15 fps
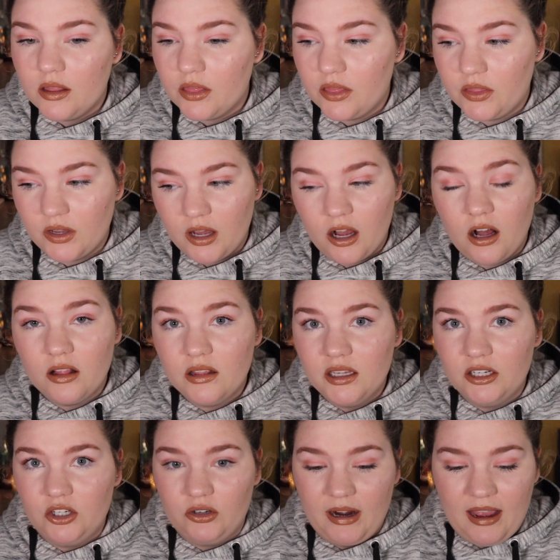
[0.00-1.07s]
the
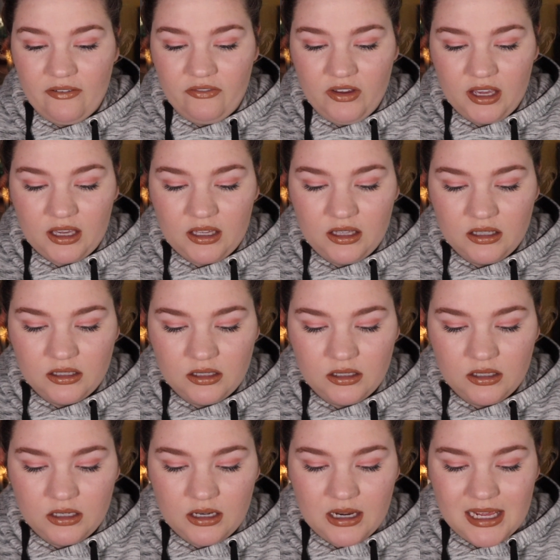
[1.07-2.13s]

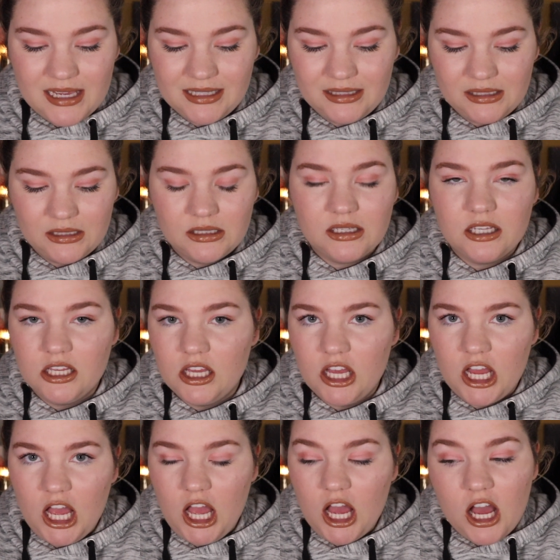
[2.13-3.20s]
holographicness
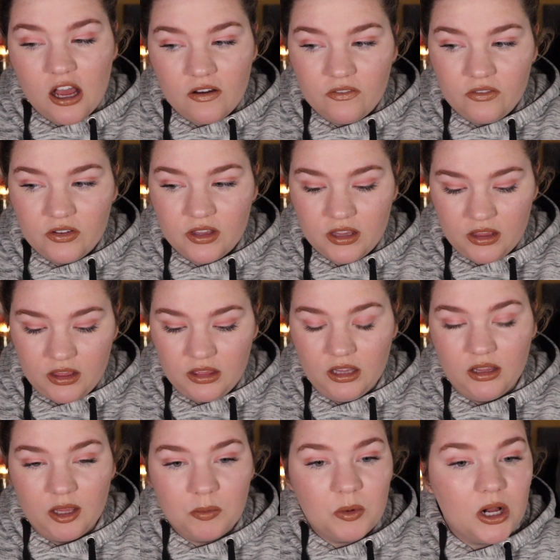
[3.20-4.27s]
of the
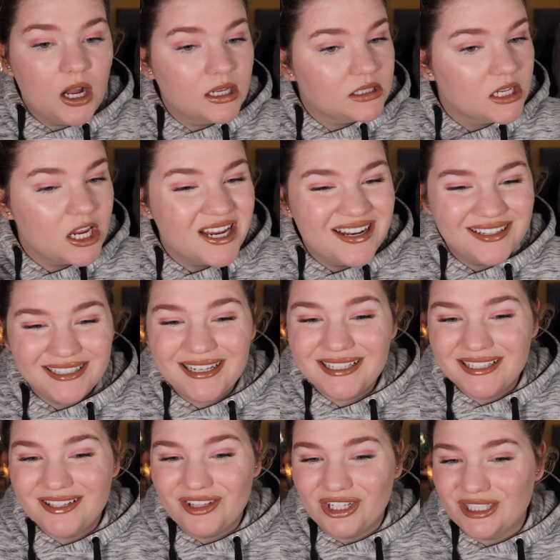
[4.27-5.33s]
lip gloss
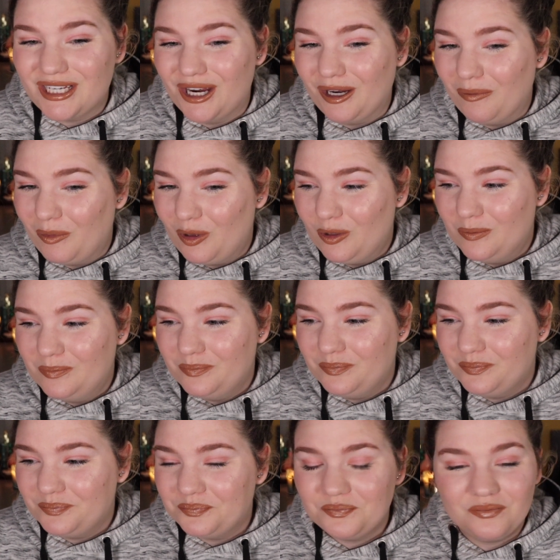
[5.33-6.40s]
doesn't look terrible.
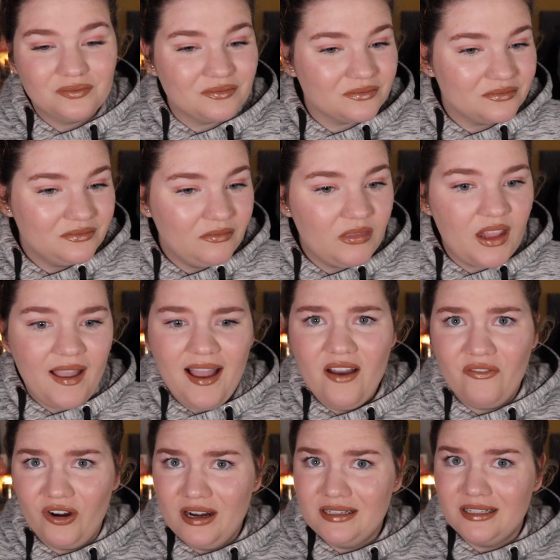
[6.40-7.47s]
At
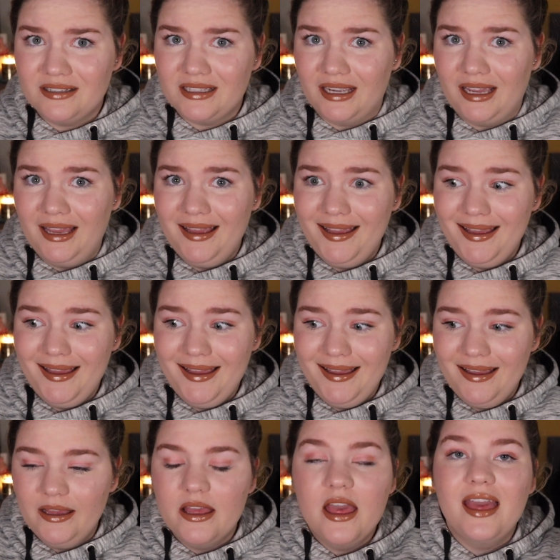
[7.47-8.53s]
first I was like,
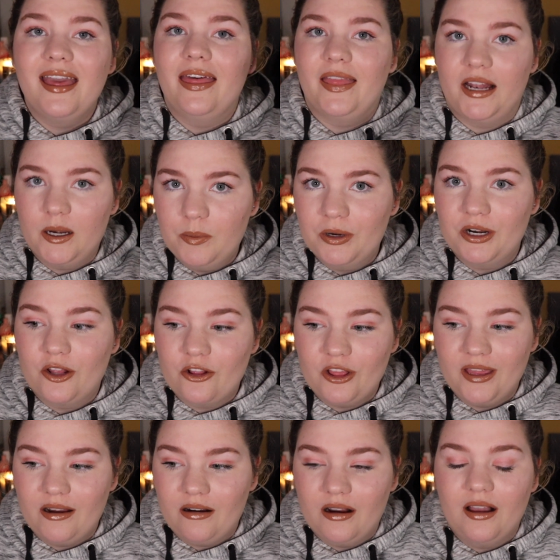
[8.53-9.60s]
eh, then I put another
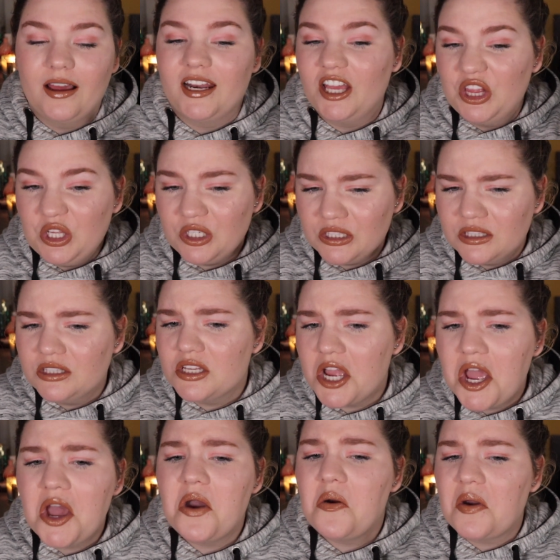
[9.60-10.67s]
layer on. It looks
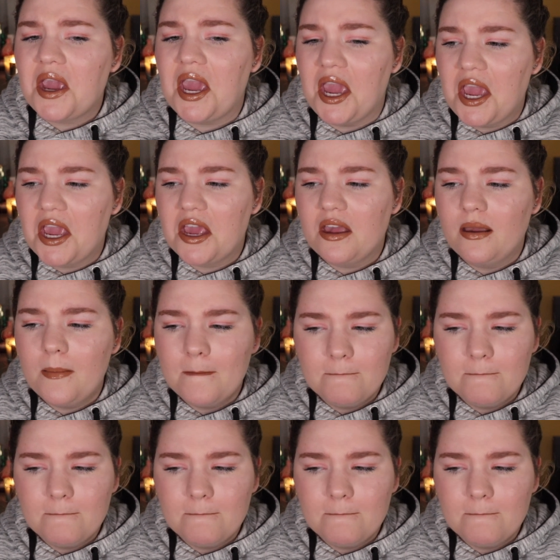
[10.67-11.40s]
okay.